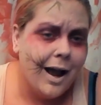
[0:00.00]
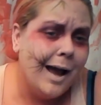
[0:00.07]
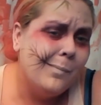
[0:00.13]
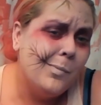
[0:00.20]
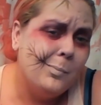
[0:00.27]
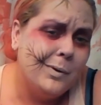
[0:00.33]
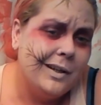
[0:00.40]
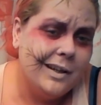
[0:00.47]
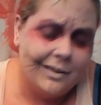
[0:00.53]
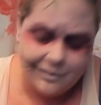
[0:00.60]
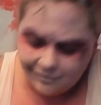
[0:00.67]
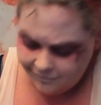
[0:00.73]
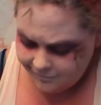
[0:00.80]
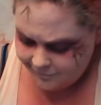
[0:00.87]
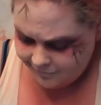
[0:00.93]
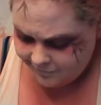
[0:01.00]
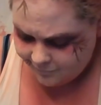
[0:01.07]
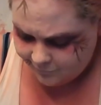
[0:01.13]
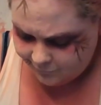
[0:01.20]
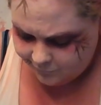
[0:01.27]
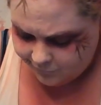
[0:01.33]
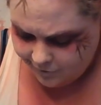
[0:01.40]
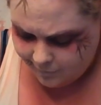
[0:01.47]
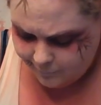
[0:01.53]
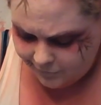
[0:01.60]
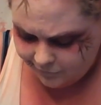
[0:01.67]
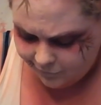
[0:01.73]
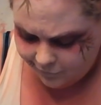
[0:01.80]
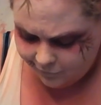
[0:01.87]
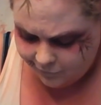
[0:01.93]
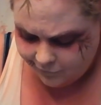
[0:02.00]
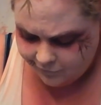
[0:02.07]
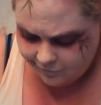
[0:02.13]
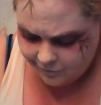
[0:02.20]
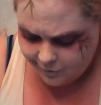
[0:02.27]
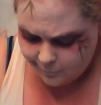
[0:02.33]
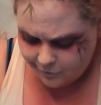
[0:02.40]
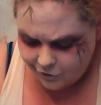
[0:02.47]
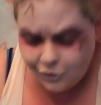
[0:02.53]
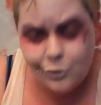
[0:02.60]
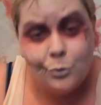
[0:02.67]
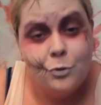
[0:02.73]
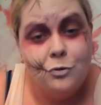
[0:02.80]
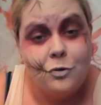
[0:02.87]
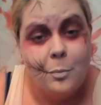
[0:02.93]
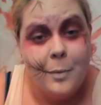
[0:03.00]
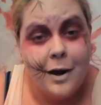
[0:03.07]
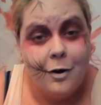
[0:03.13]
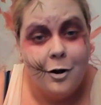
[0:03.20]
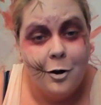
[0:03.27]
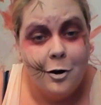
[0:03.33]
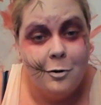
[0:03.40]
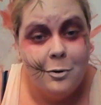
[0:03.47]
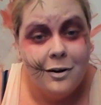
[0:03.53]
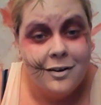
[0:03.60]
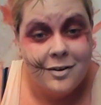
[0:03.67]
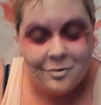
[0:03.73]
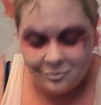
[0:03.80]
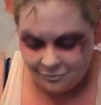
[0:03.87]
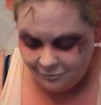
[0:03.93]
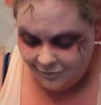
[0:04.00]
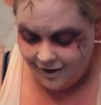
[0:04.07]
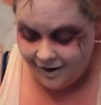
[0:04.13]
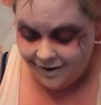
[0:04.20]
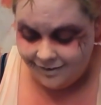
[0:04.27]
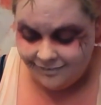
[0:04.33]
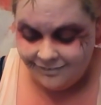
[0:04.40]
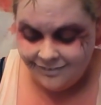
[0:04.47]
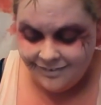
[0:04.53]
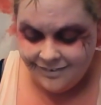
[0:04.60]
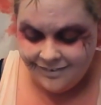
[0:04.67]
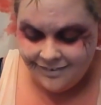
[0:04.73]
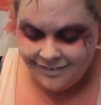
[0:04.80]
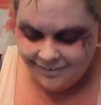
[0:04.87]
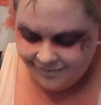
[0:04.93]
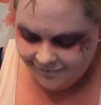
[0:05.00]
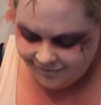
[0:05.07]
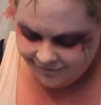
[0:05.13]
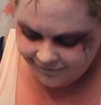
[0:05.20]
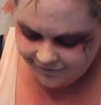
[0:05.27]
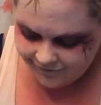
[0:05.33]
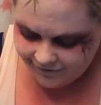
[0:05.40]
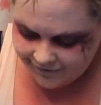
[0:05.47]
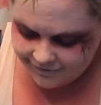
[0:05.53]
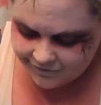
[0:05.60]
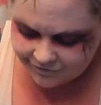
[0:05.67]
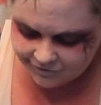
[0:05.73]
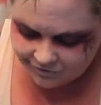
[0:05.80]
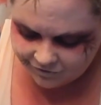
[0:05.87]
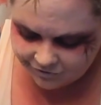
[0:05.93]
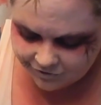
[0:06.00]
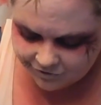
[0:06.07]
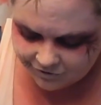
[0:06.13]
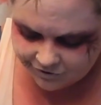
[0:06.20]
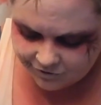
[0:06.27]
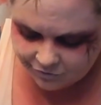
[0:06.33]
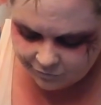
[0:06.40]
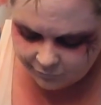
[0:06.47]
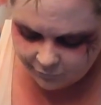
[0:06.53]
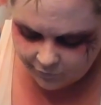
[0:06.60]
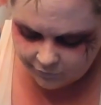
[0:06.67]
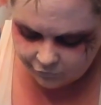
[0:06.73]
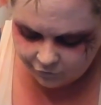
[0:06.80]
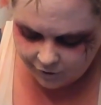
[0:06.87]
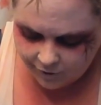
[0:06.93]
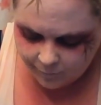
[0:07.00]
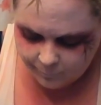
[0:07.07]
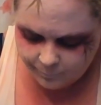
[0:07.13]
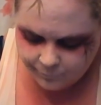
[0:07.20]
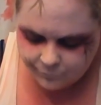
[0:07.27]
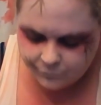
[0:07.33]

I'm a big zombie nerd. I'm a huge Romero fan. And this is just such a fun job